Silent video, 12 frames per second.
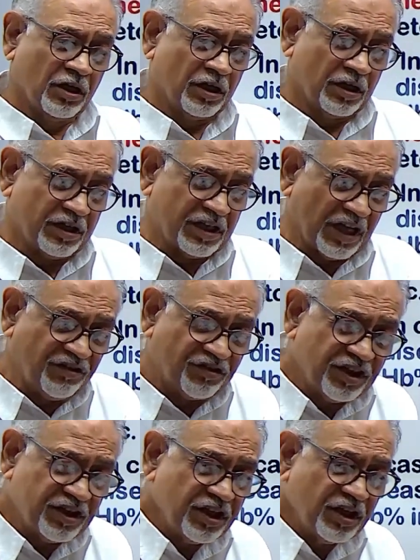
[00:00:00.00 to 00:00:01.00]

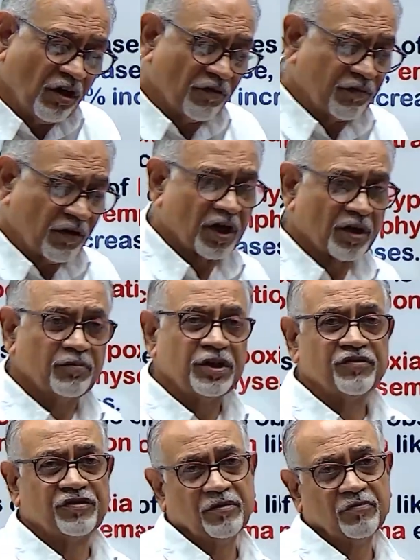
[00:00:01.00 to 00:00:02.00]
density of
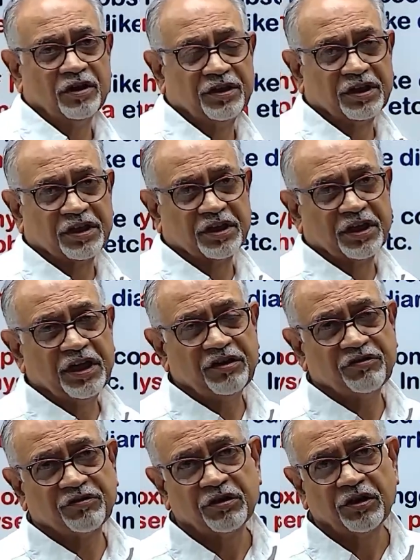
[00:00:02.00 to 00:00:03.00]
RBC will
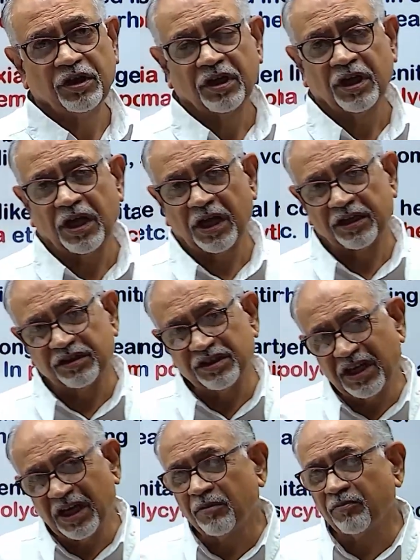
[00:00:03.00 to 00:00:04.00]
decrease, and
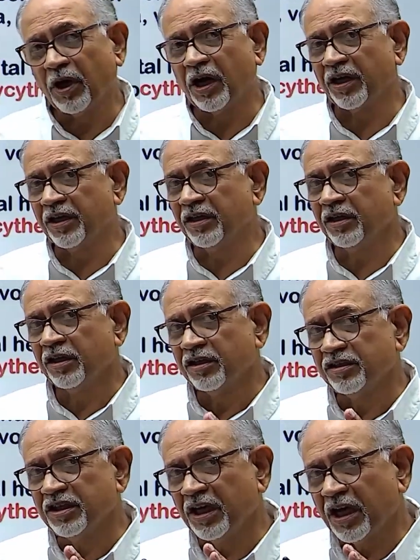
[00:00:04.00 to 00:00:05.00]
thereby
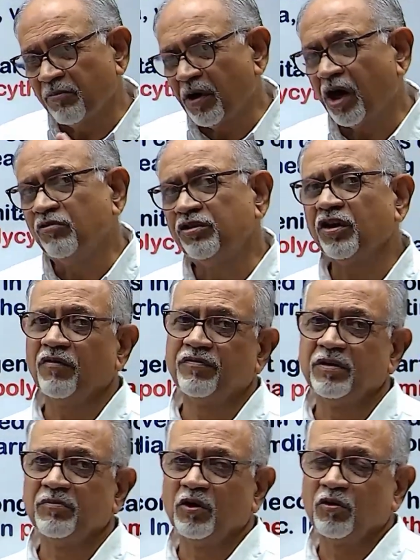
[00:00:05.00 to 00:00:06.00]
the amount of
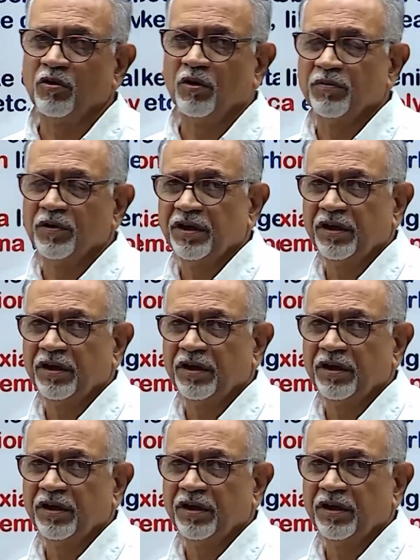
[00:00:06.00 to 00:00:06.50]
hemoglobin